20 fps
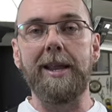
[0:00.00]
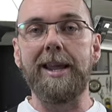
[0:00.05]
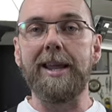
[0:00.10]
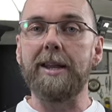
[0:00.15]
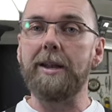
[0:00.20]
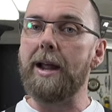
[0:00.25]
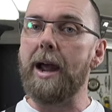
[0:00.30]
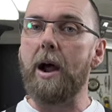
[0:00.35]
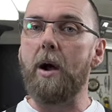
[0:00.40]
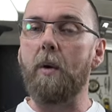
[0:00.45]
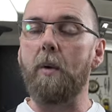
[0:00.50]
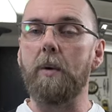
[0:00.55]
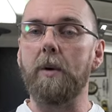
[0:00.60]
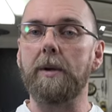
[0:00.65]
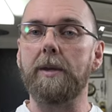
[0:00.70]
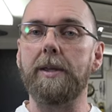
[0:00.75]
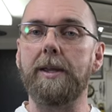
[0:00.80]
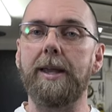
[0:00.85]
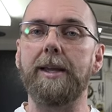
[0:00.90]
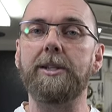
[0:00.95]
in
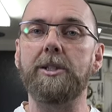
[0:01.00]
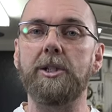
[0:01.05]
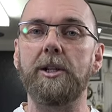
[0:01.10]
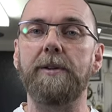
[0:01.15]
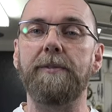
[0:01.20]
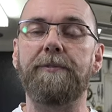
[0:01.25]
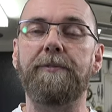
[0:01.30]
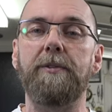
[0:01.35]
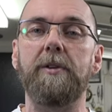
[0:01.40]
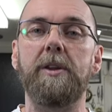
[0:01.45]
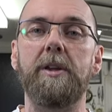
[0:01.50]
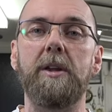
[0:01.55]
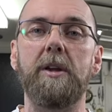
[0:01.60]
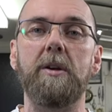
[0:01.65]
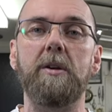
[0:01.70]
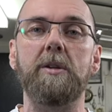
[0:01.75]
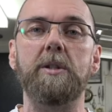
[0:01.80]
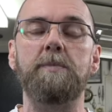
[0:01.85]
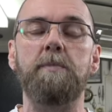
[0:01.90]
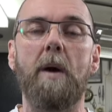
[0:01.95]
our kitchen for
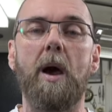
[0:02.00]
years.